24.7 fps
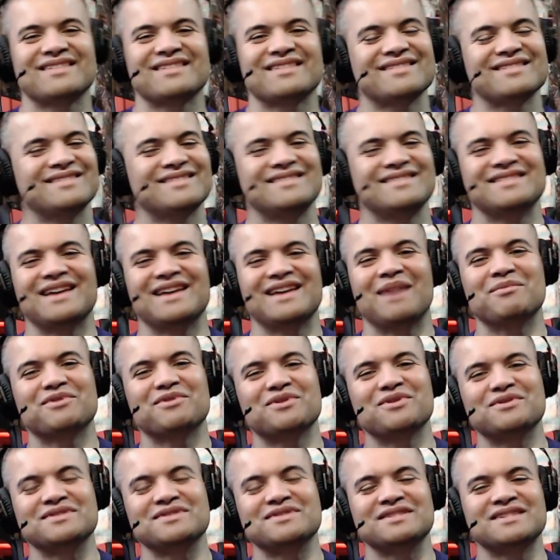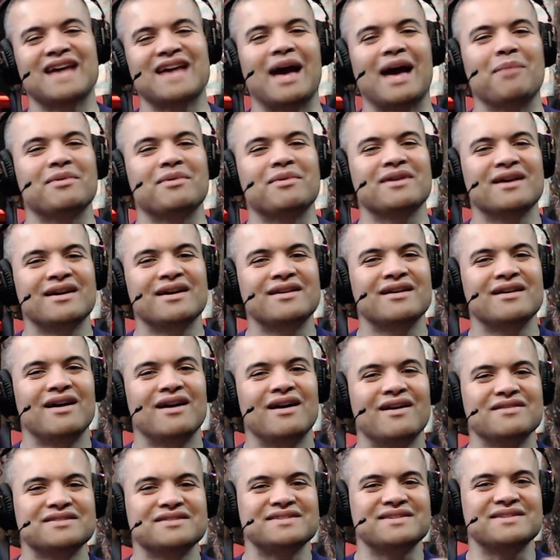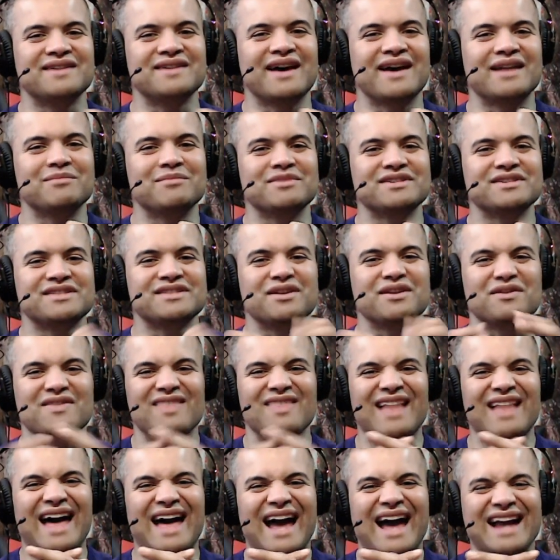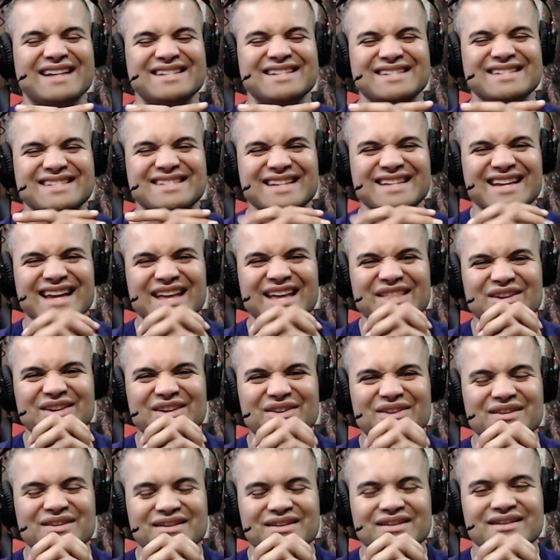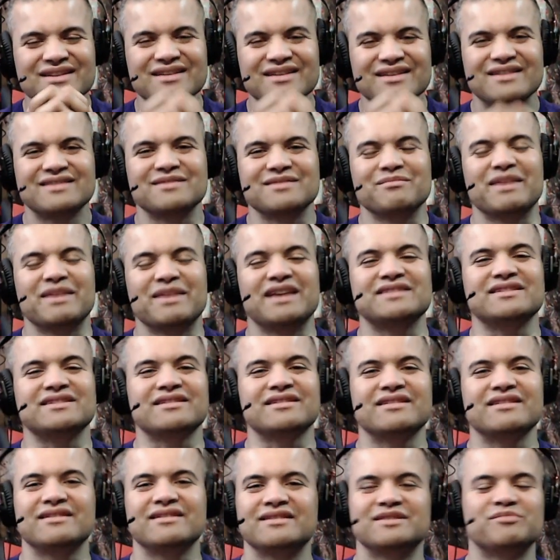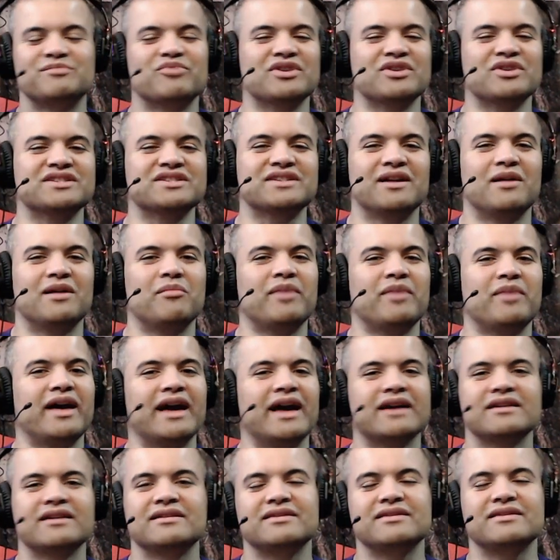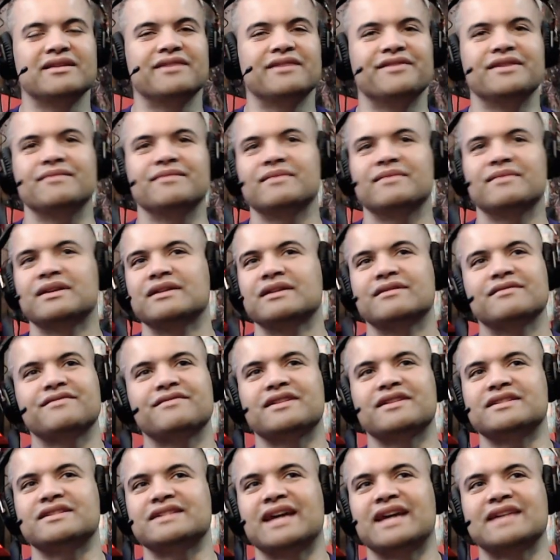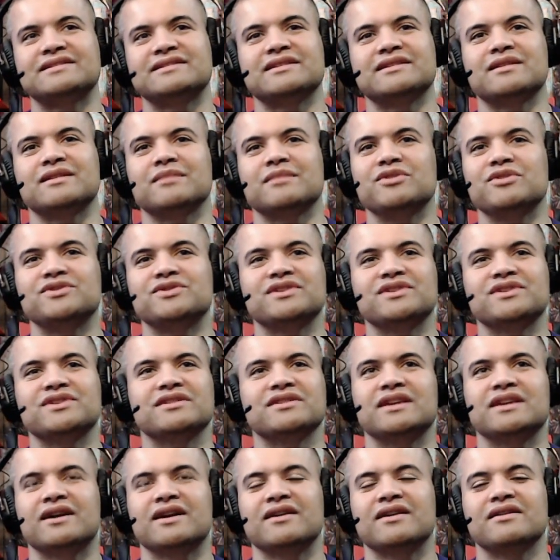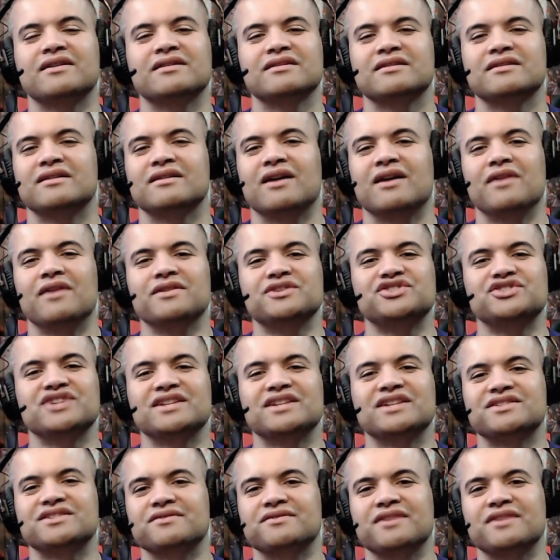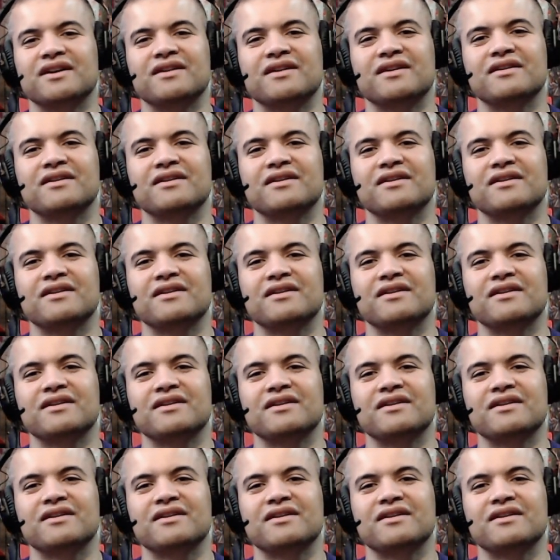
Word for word: Tom Cruise and Top Gun are synonymous. They're locked together. It's amazing. He just brings it all back. Love it. Fantastic. The music is there. All the jets are there.